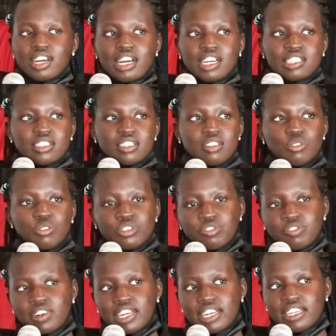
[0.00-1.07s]
and those
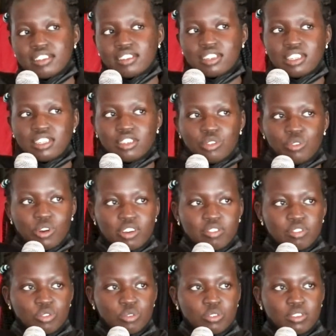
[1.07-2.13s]
flyers, I'll need
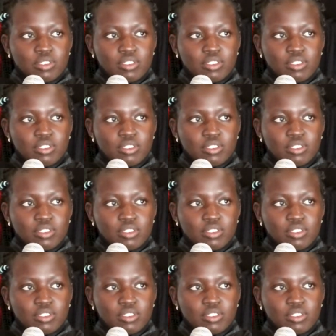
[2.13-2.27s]
to